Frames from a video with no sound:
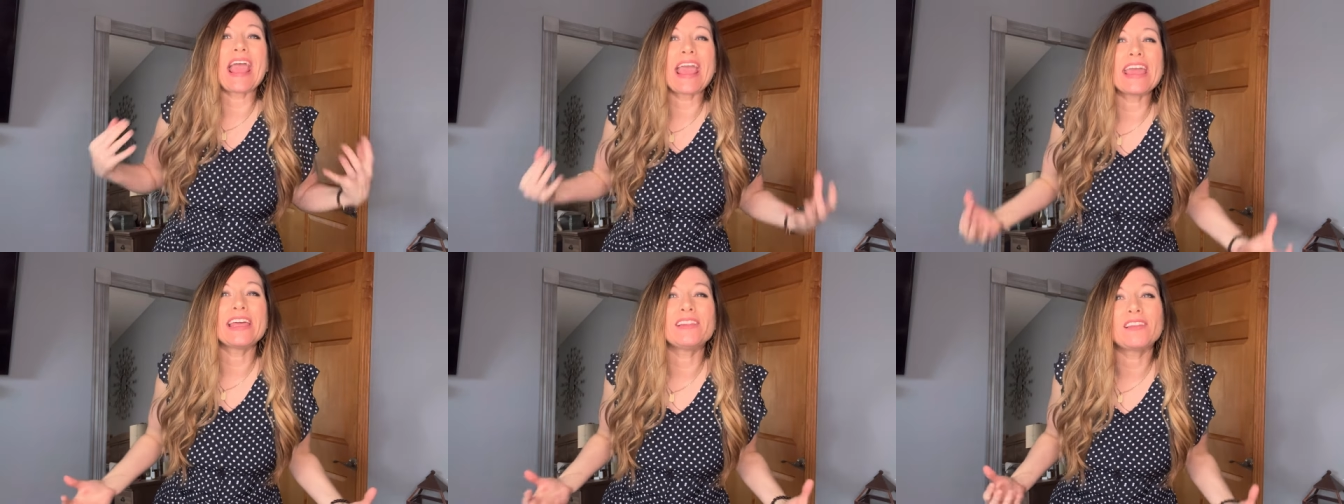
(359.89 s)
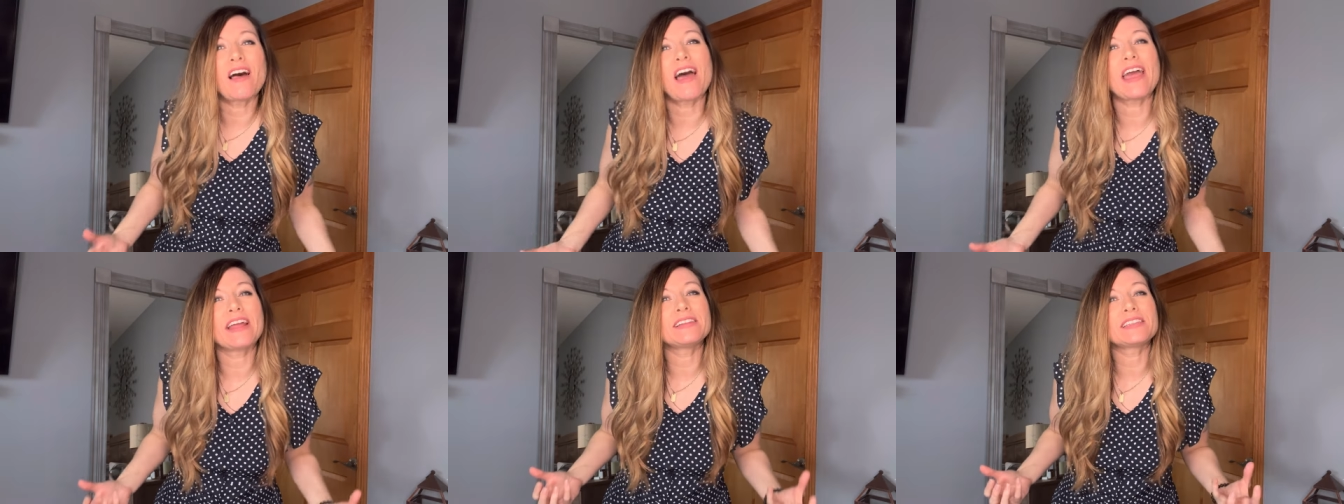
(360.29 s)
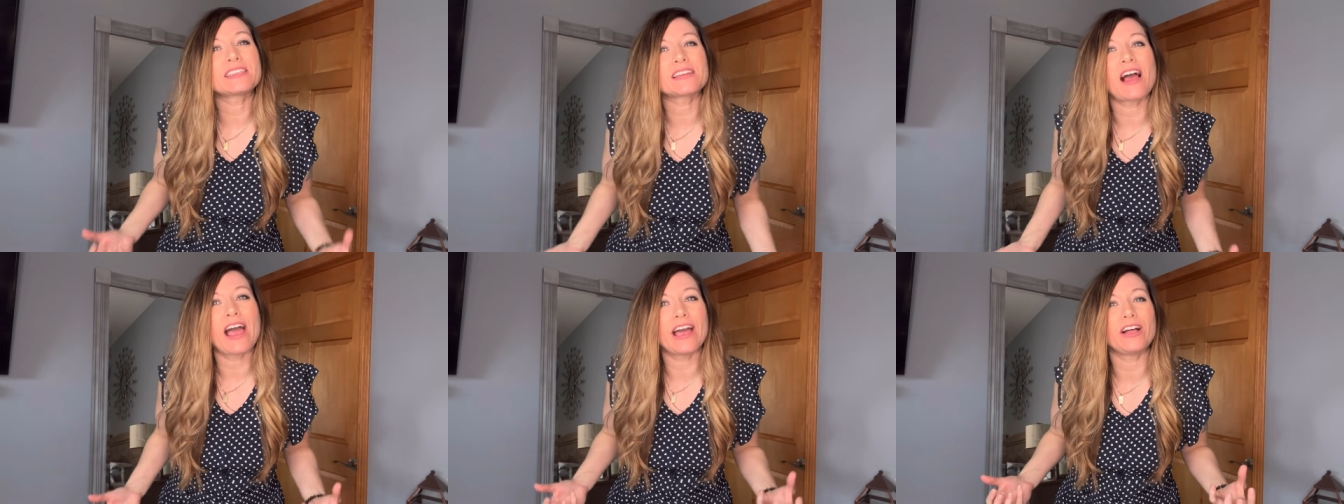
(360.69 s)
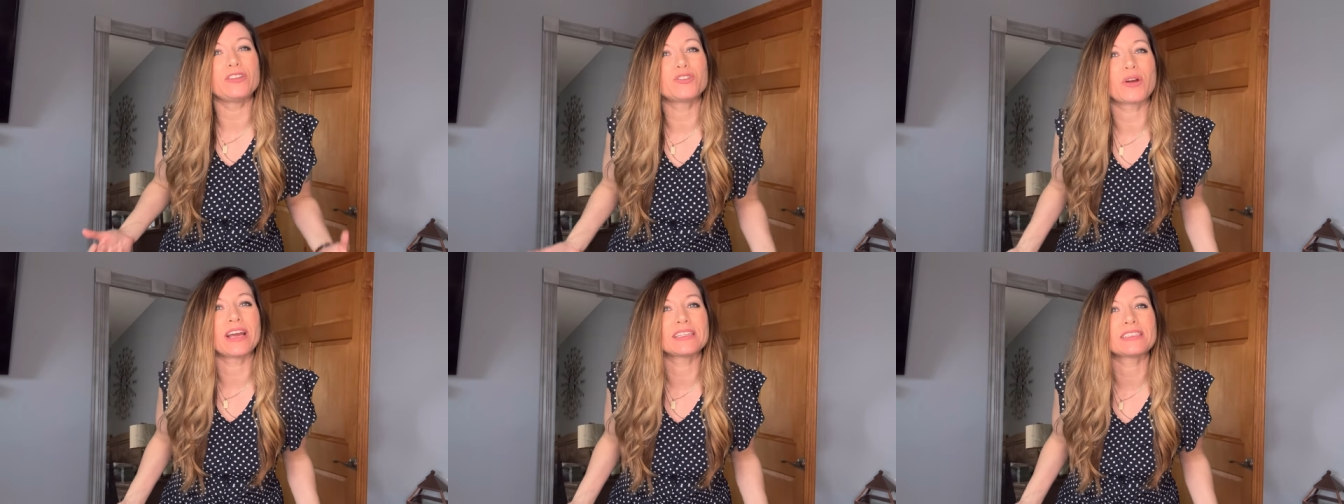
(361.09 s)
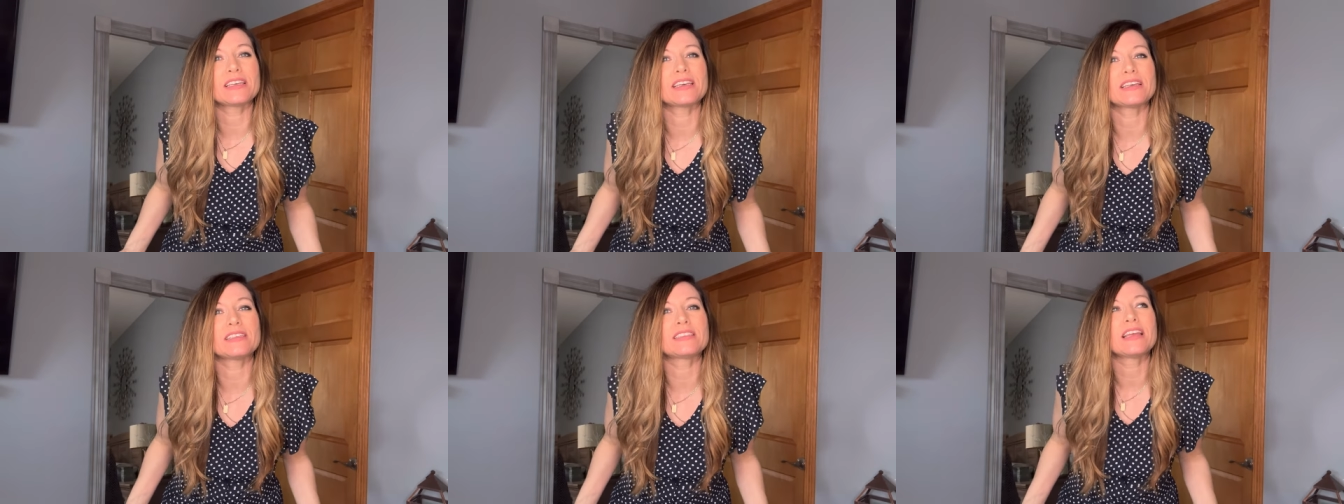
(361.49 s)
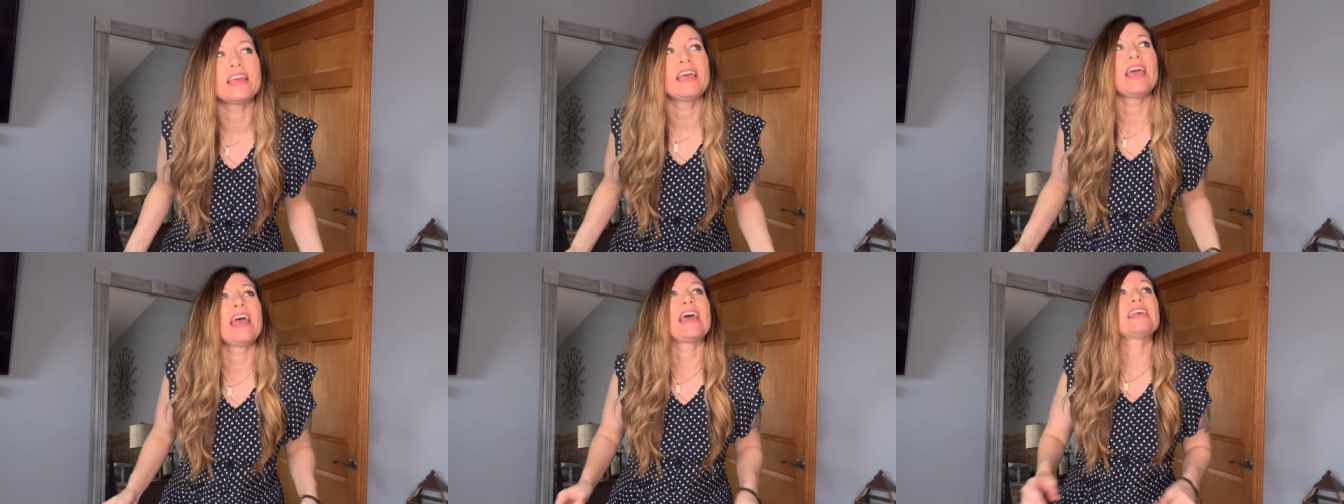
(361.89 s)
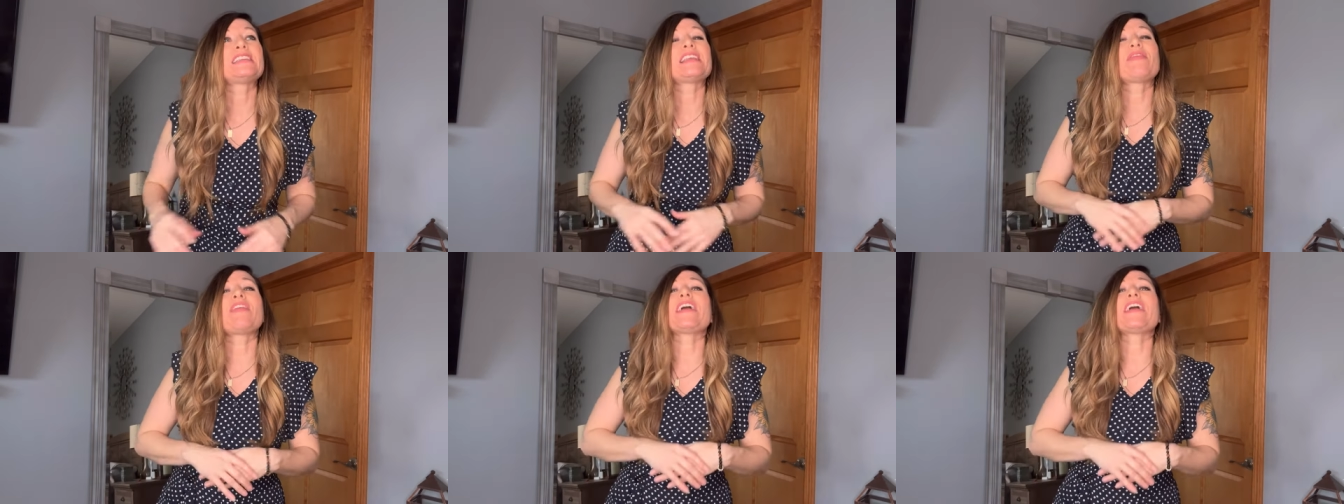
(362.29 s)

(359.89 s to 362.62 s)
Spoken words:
A-line style dresses is that